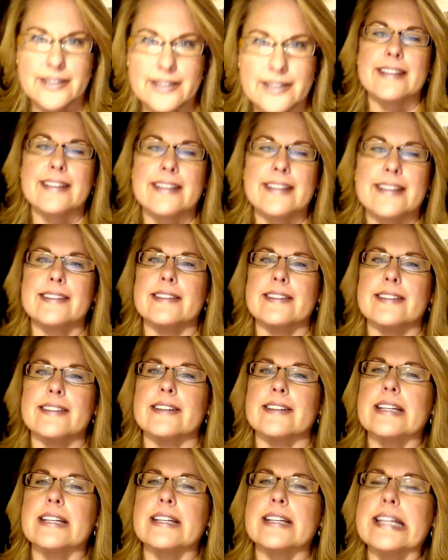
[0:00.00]
The
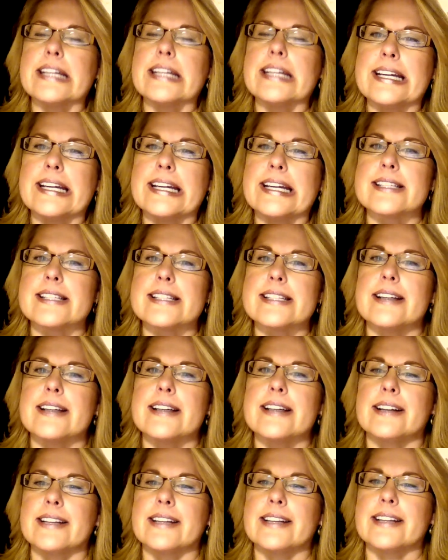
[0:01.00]
key is not
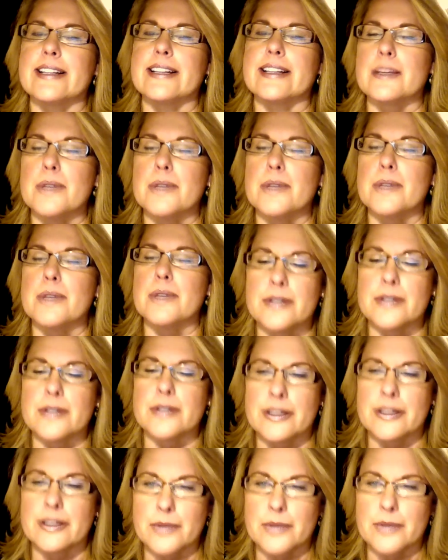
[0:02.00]
letting them all do it at
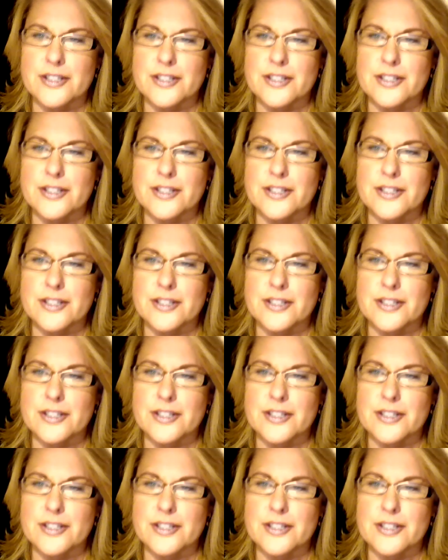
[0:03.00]
once.